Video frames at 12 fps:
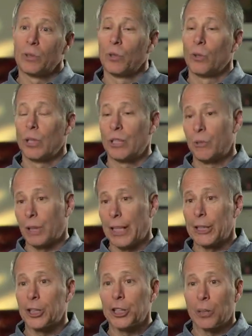who are in
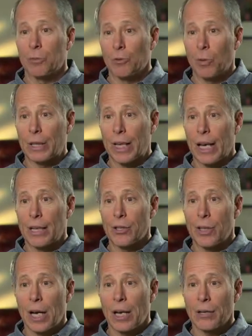relationship of one kind or
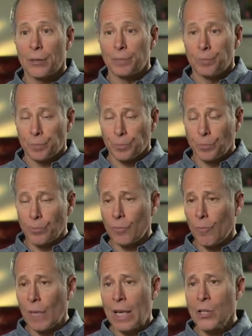another.
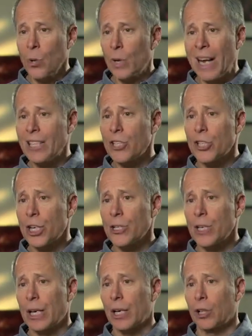And so we're not
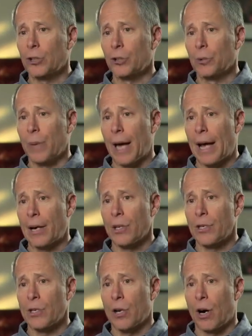suggesting that cultural
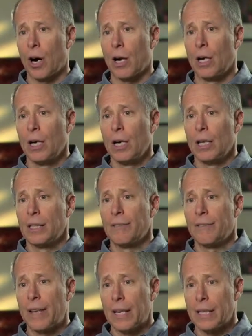patterns are
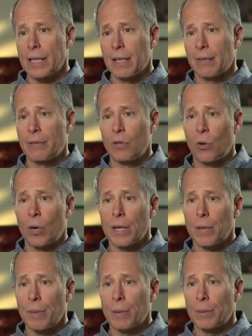definitive, nor
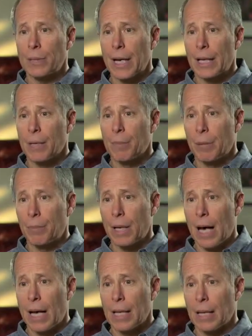that people take them and
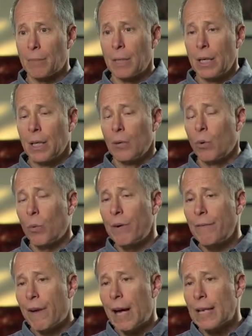apply them. What we
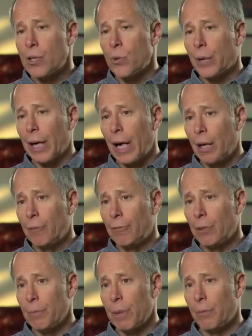find is really
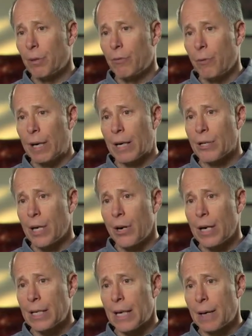helpful in people avoiding
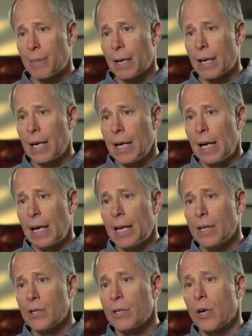stereotyping
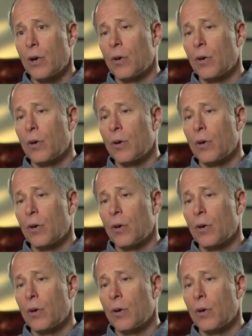is